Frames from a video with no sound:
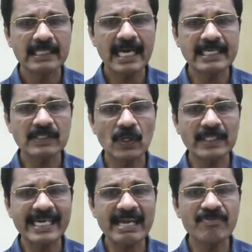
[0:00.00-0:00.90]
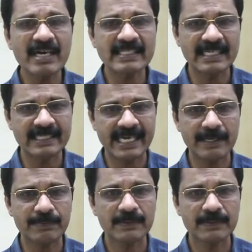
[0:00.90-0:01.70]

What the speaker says: That is called divergent type.